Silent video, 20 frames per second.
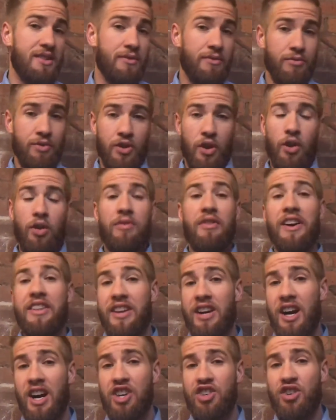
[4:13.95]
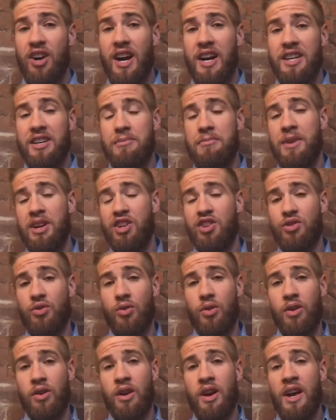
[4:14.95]
nullify the contract and make
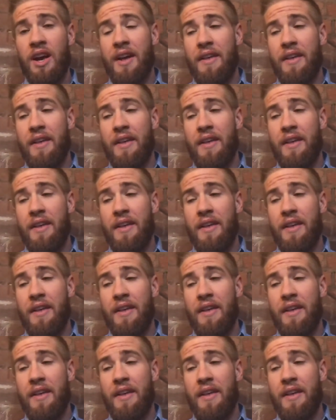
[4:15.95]
sure